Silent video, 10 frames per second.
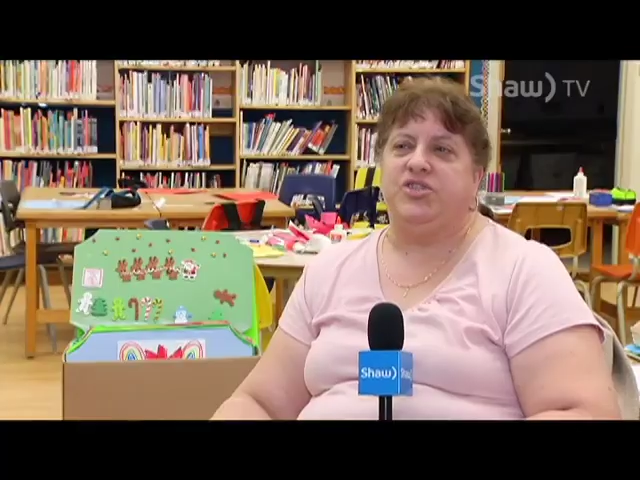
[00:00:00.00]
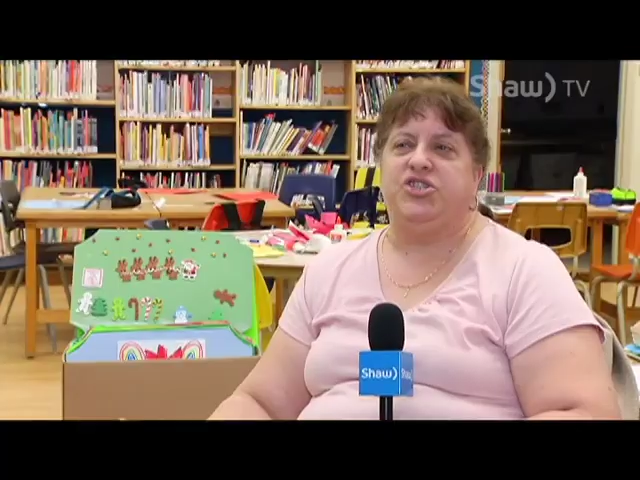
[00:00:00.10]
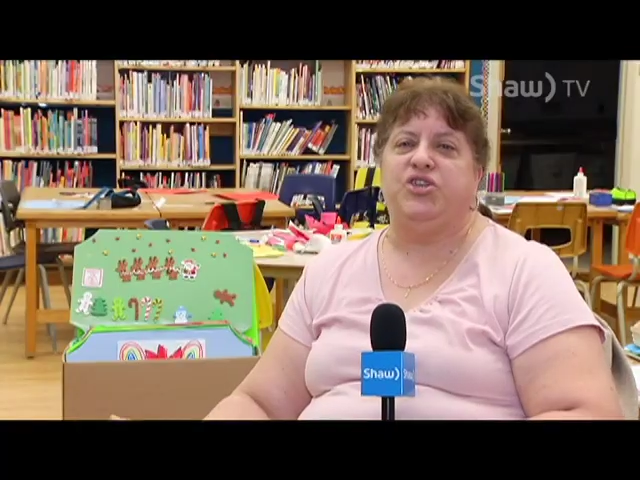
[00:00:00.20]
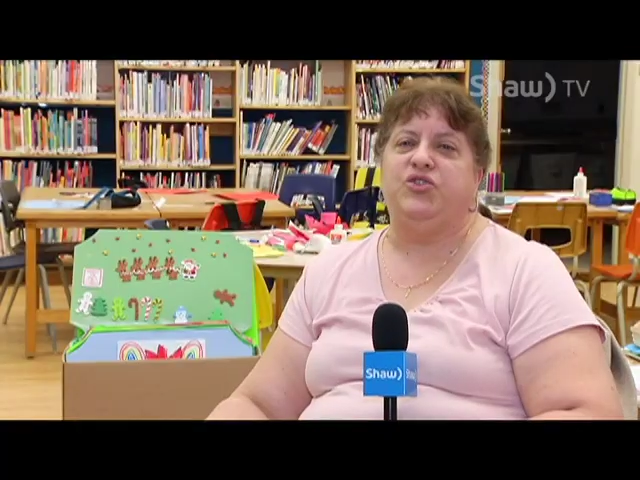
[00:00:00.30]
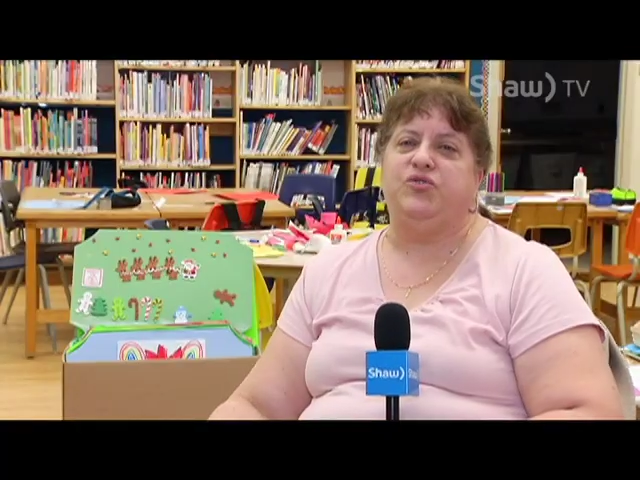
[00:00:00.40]

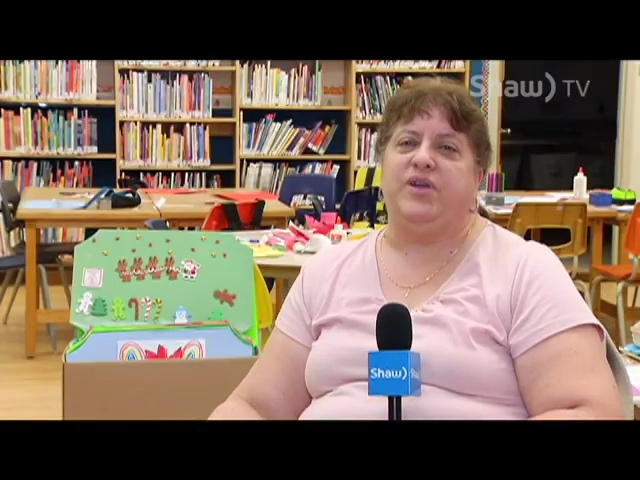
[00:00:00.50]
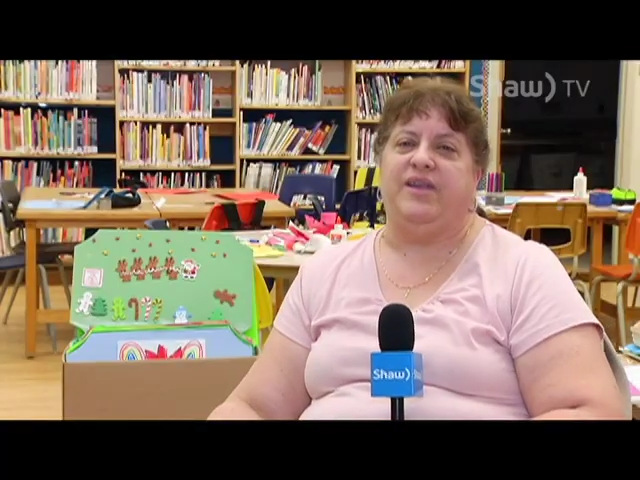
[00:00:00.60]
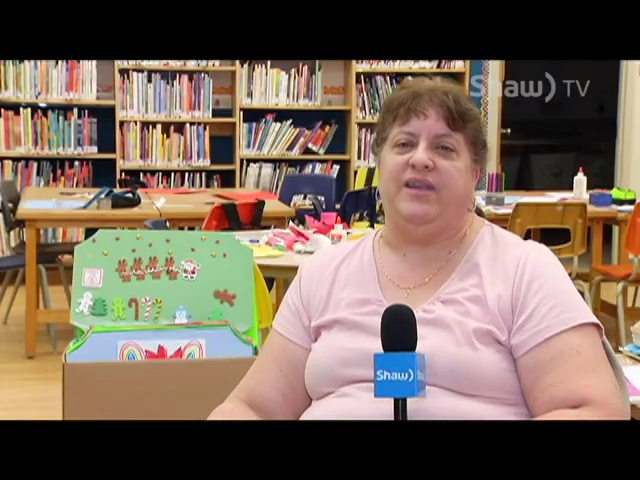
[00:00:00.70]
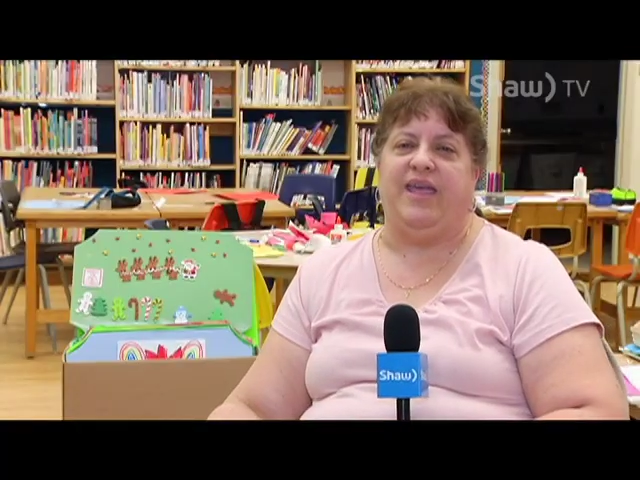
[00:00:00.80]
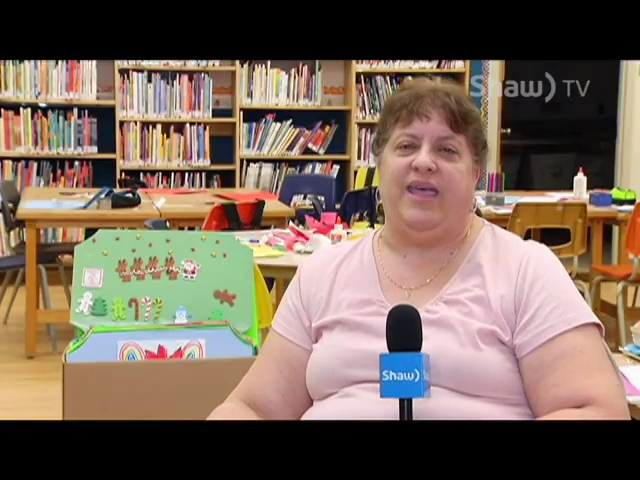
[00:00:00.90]

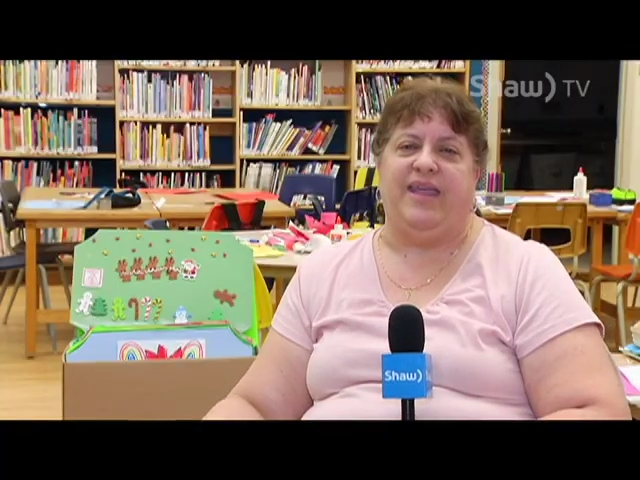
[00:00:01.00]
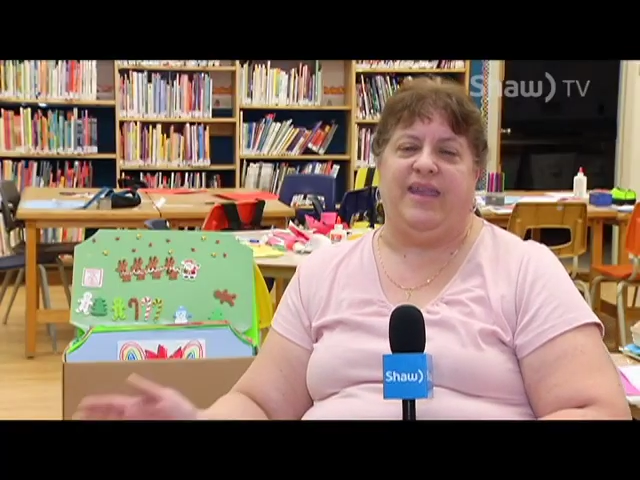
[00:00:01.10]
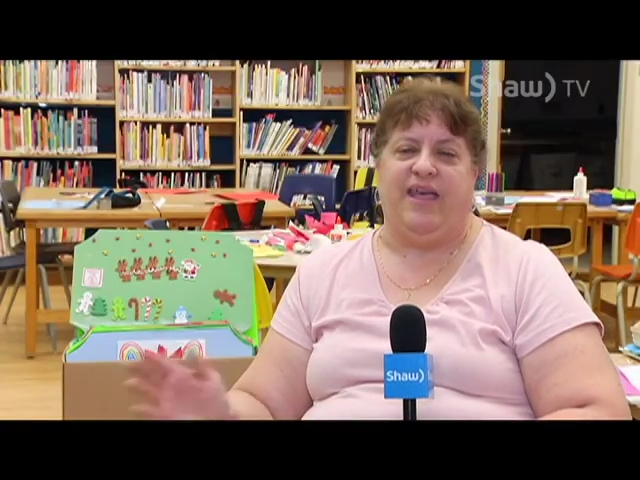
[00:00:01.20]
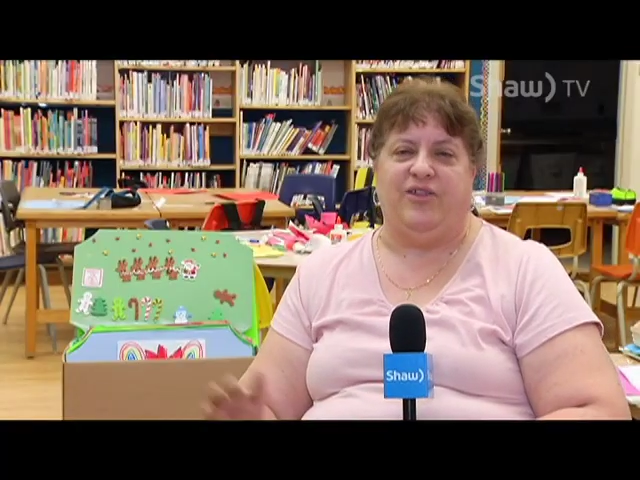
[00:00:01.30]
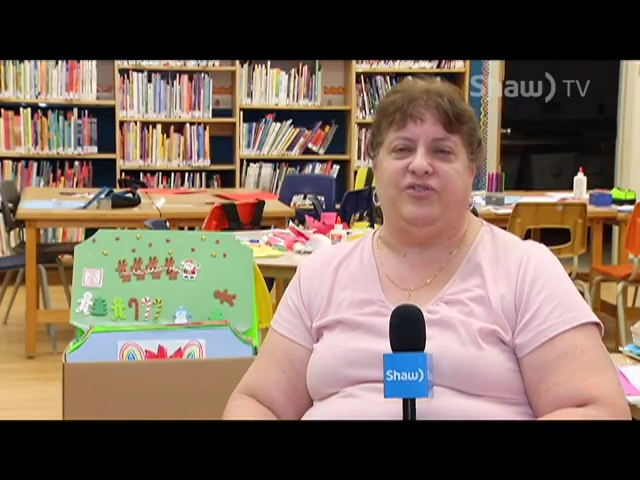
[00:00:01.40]
Children
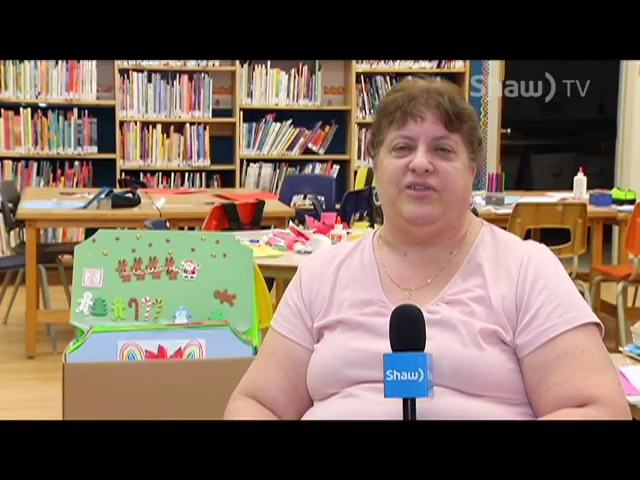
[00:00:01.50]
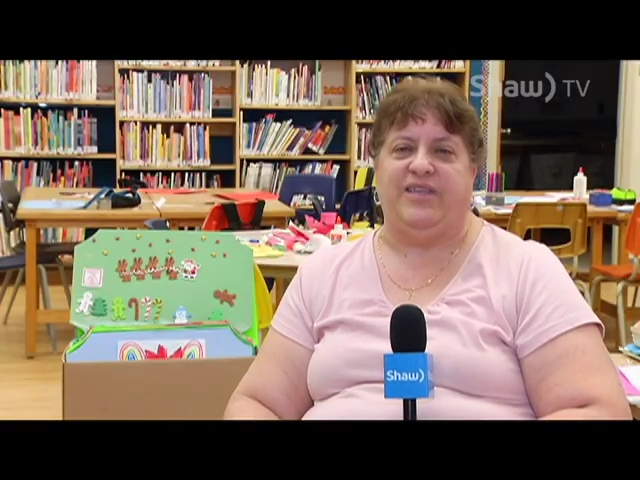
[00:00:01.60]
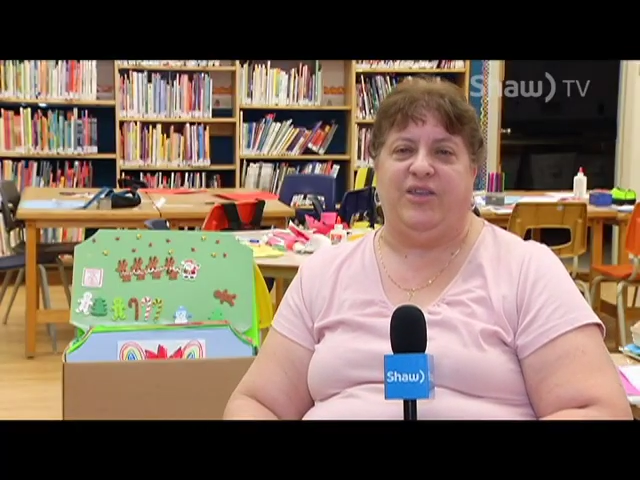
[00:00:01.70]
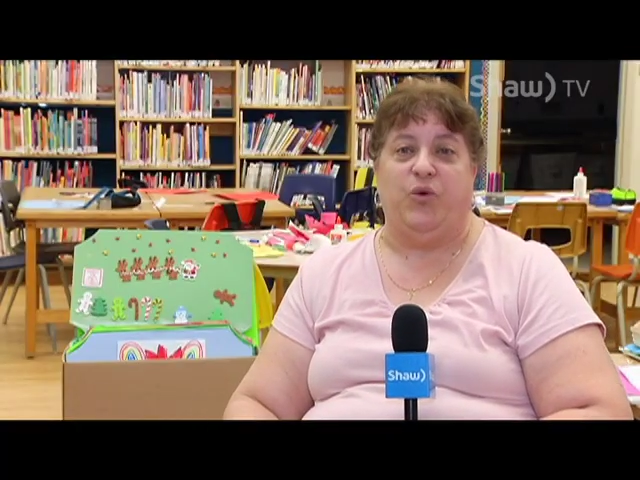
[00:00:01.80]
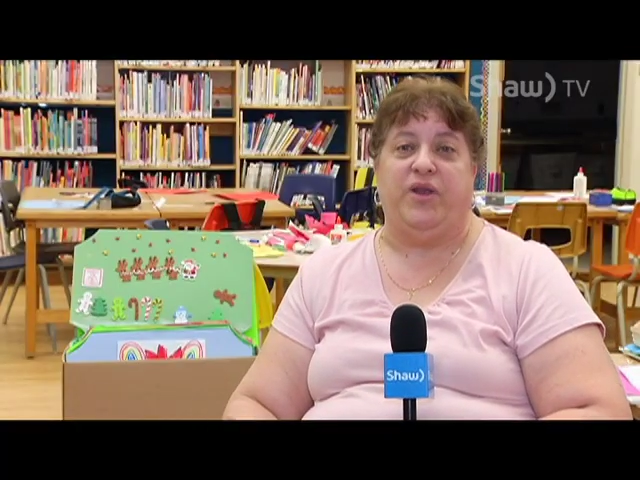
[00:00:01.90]
and
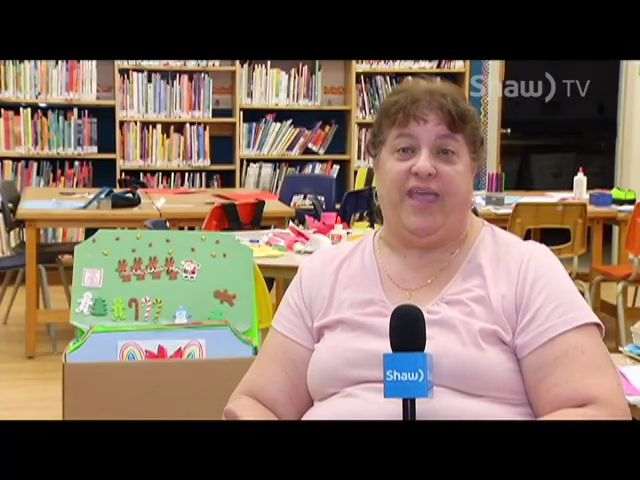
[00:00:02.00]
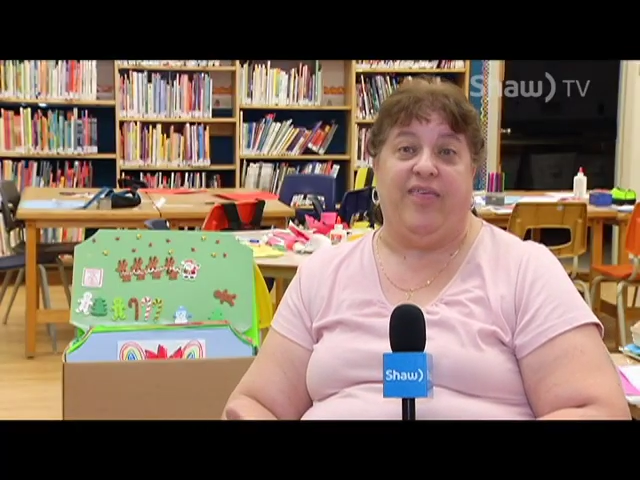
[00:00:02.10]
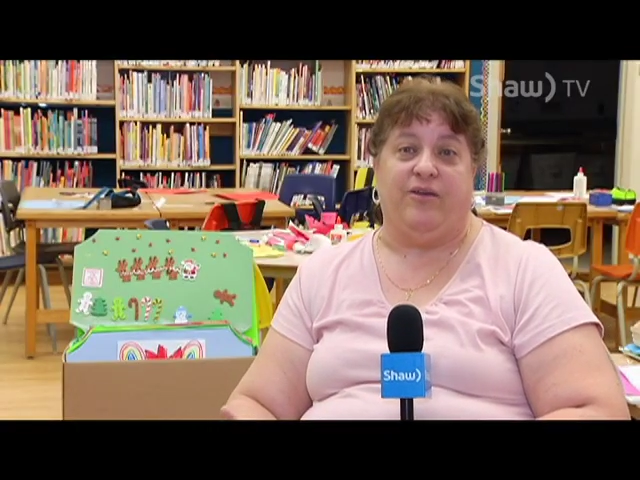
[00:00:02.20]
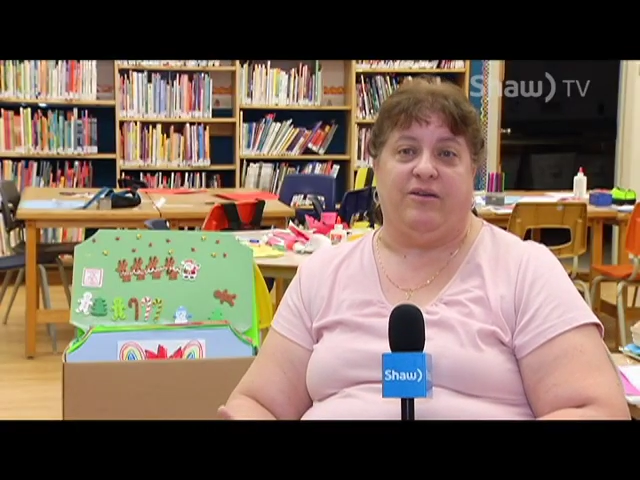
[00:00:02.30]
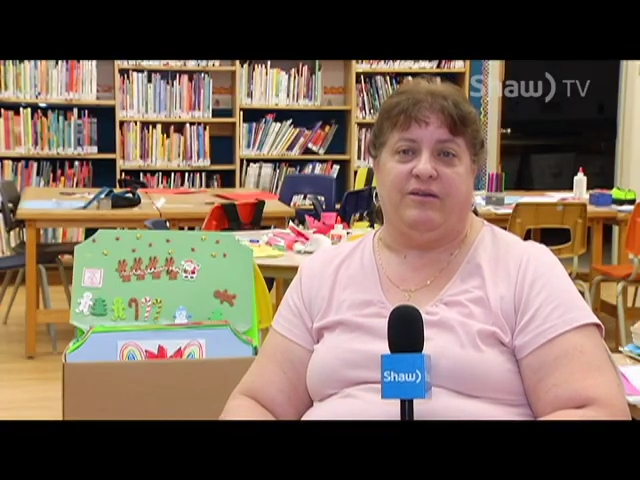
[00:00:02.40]
elderly go
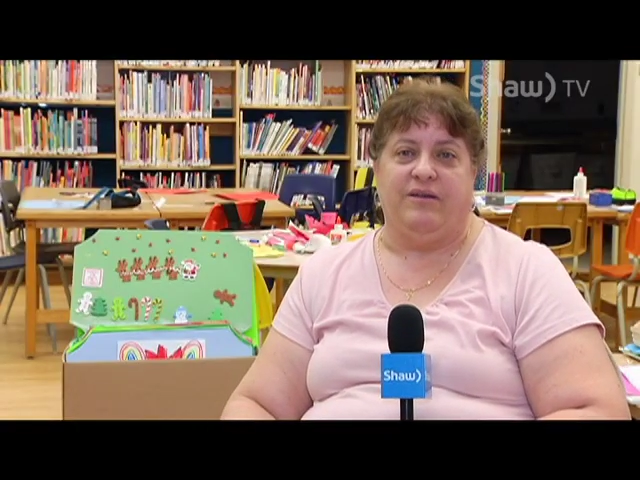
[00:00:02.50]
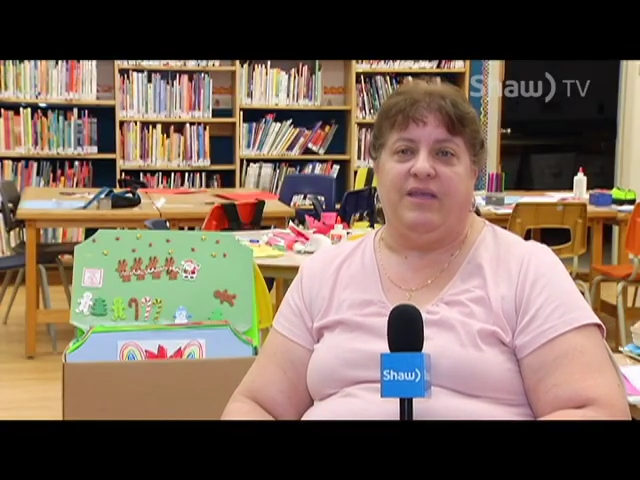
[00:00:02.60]
together.